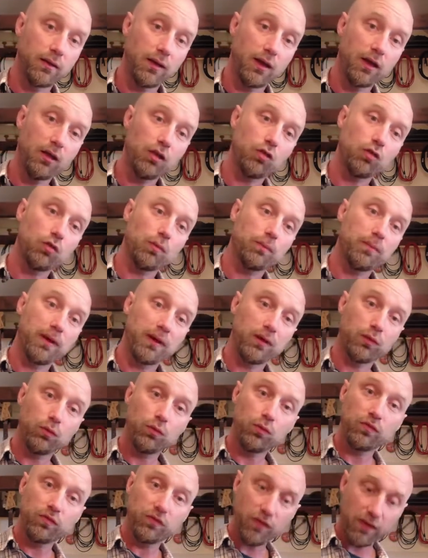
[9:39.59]
Okay, so I'm
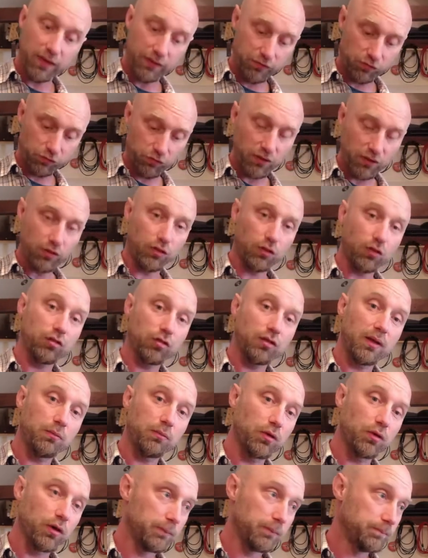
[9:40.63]
playing all 5 strings at the
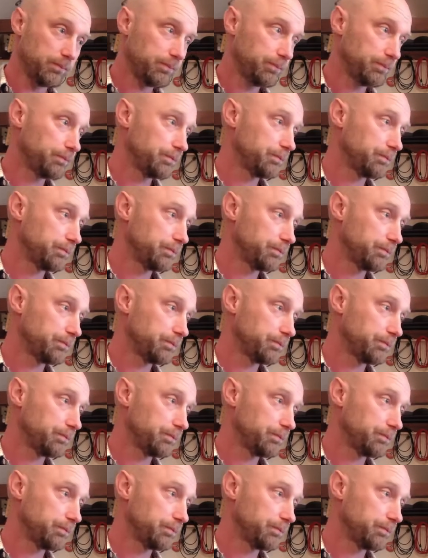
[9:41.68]
same time.